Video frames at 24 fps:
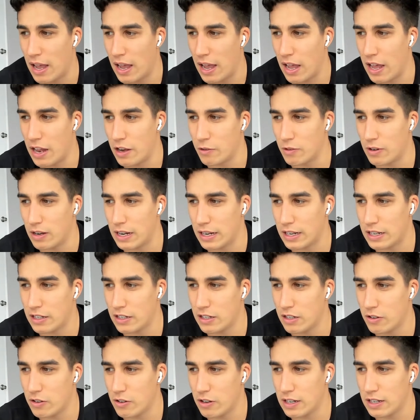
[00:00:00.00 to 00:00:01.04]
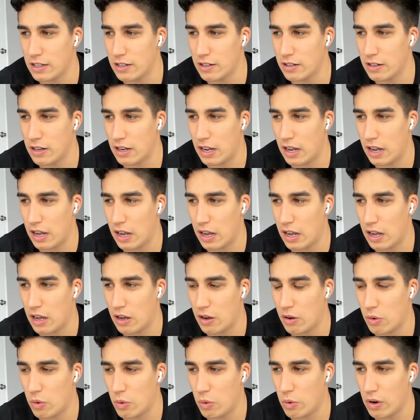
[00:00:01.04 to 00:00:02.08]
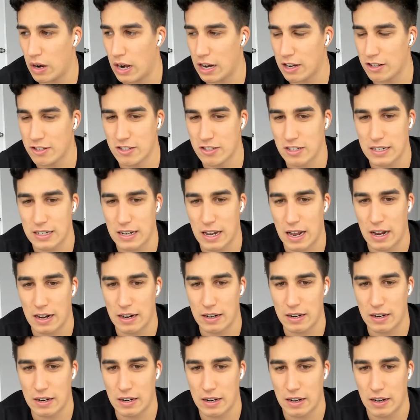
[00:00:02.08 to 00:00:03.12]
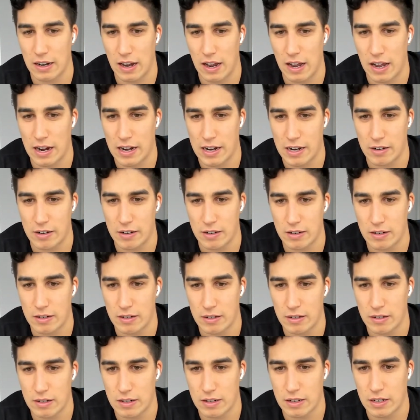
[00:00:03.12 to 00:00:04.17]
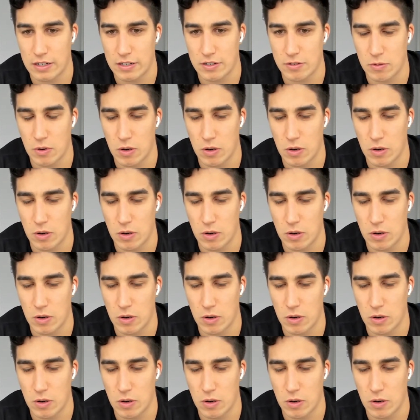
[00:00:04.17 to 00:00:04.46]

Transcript: And we're like, you know what? Uh, we're actually not going to hire this